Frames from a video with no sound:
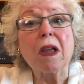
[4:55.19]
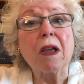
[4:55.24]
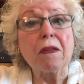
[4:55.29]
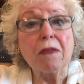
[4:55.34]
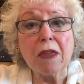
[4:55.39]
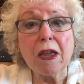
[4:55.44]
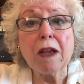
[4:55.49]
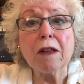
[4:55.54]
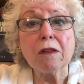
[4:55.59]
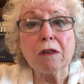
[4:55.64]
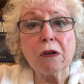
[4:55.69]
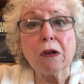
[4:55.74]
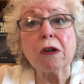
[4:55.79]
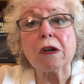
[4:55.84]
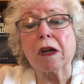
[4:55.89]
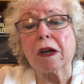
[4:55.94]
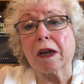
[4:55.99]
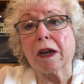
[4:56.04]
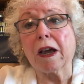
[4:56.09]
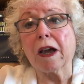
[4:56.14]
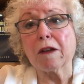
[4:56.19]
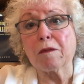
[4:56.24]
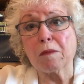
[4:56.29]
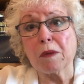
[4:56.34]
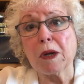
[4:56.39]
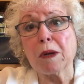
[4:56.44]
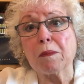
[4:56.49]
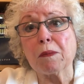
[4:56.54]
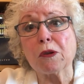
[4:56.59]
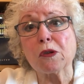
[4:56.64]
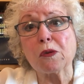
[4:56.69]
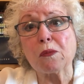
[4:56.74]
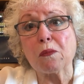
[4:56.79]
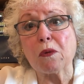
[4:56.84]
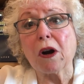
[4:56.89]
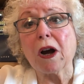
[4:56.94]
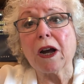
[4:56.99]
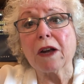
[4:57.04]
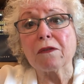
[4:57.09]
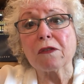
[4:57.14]
They're looking at people's
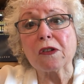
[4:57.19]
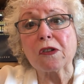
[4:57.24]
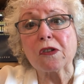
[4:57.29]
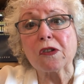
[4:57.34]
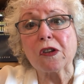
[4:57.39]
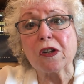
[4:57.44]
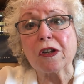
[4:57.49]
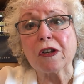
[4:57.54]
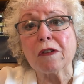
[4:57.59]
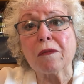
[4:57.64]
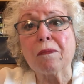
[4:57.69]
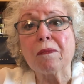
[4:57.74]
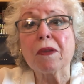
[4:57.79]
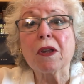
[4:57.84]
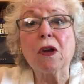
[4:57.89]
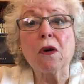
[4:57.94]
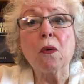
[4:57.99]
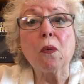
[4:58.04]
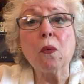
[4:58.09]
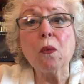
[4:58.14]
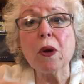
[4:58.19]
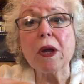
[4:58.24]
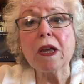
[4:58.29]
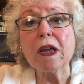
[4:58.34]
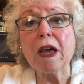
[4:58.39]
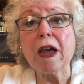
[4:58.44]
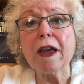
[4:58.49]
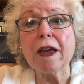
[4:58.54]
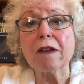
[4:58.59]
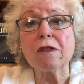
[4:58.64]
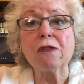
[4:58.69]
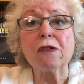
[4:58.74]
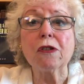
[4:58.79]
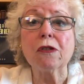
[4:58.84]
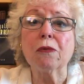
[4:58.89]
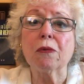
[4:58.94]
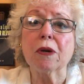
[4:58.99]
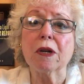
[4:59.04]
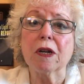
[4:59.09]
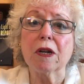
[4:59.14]
privacy. We can't
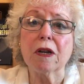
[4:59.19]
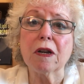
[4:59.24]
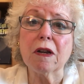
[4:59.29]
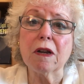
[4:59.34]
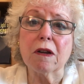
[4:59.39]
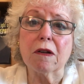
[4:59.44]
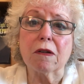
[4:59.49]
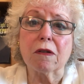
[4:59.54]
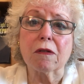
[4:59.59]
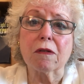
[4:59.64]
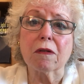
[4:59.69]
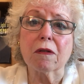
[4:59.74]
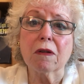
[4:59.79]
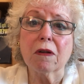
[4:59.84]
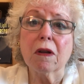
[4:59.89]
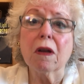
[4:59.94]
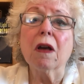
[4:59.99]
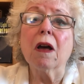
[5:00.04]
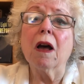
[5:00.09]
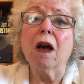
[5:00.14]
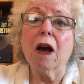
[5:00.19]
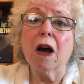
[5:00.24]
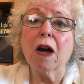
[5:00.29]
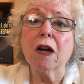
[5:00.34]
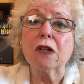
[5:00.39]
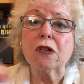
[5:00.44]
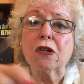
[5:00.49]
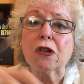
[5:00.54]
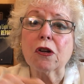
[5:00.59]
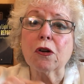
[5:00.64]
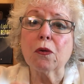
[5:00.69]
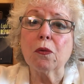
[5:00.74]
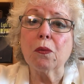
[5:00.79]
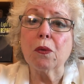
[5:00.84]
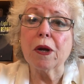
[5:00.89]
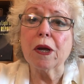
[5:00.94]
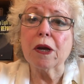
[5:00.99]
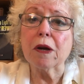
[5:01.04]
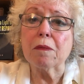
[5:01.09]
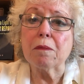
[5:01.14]
do it here until
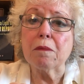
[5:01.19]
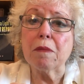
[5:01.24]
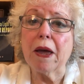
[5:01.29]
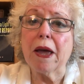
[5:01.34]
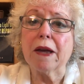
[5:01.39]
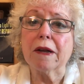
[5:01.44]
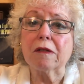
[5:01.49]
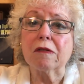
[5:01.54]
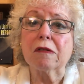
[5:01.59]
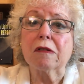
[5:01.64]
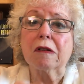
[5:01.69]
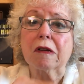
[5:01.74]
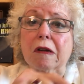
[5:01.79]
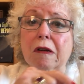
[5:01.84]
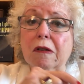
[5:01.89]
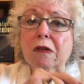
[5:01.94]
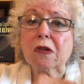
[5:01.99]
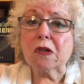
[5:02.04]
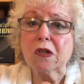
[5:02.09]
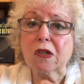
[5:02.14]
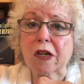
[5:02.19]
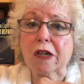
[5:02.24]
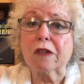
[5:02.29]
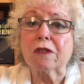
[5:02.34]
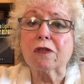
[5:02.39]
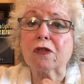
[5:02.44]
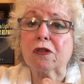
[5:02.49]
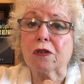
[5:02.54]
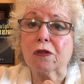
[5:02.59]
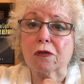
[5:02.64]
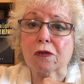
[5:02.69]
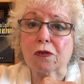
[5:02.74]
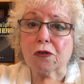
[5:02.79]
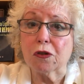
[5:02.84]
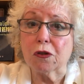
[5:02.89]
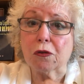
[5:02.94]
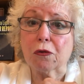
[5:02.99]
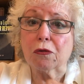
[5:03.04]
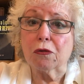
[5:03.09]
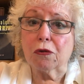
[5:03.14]
we amend Section
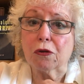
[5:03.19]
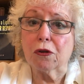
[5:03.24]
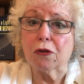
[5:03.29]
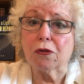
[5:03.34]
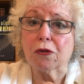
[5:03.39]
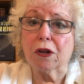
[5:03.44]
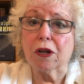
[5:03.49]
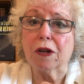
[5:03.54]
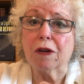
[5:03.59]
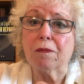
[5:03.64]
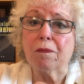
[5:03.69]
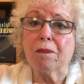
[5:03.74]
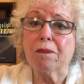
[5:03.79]
230.